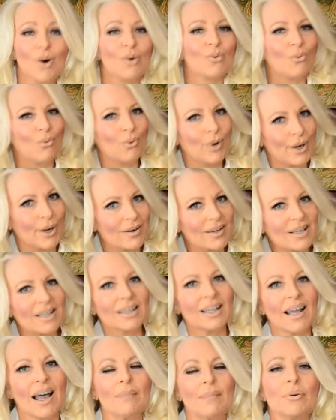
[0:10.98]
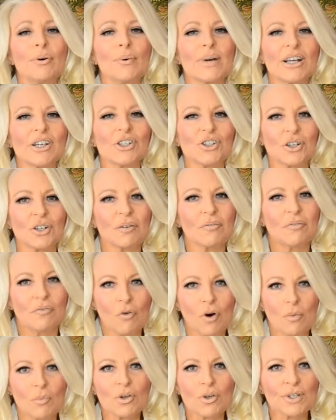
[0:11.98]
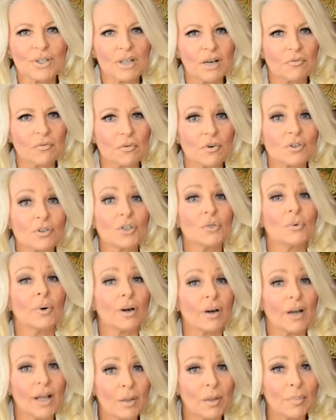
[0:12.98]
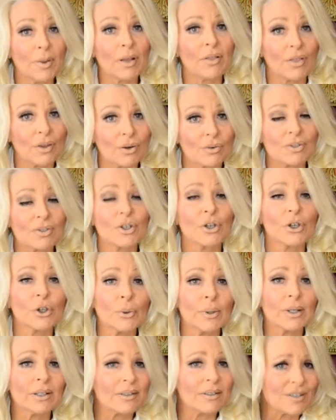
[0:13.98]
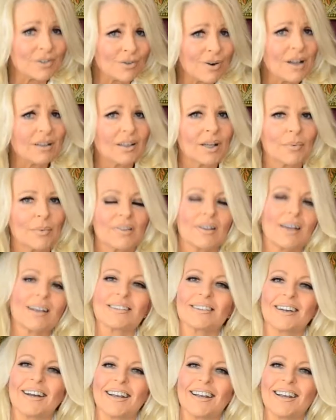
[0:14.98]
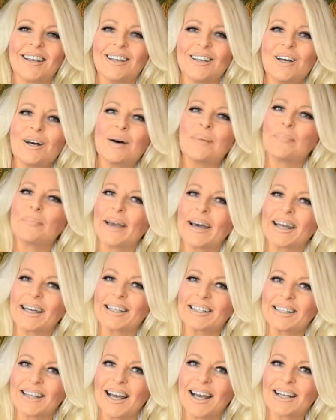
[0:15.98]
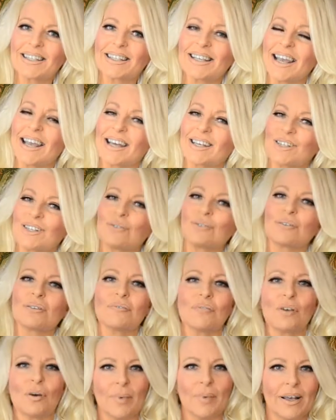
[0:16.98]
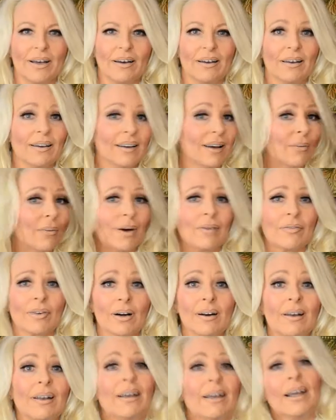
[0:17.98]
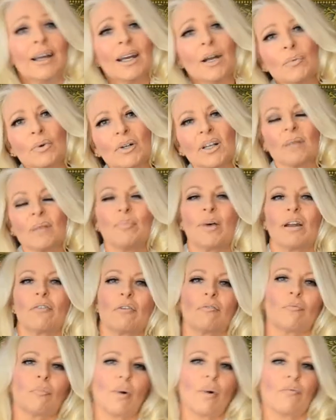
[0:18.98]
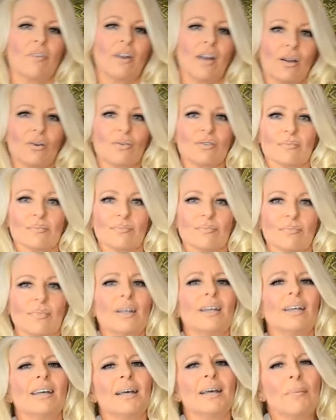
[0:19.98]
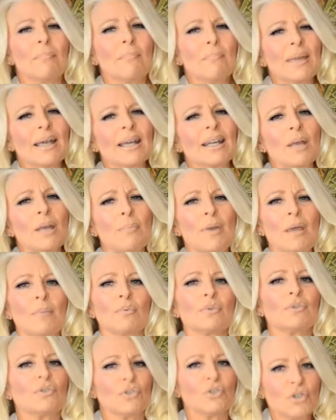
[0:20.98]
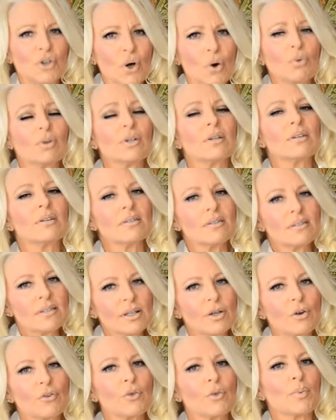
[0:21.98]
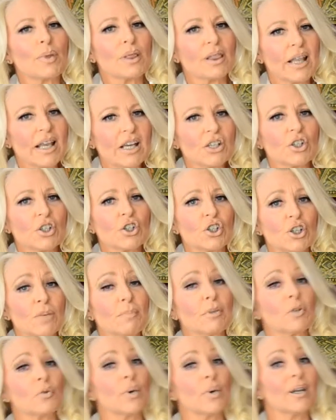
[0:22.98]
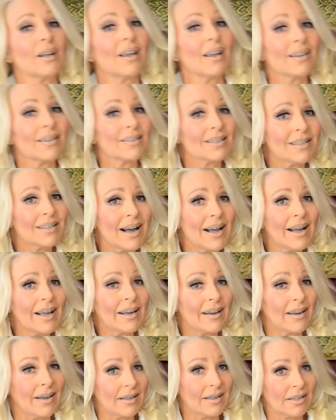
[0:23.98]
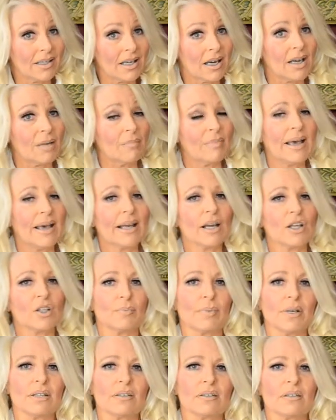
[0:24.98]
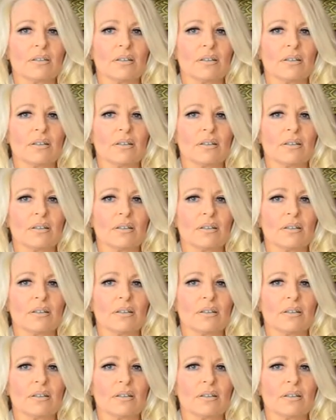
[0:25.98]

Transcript: We're a collaboration of former sufferers who are helping those currently struggling with anxiety, panic attacks, and agoraphobia. However, anyone can benefit from our videos. Many people don't consider the relationship between anxiety and time management.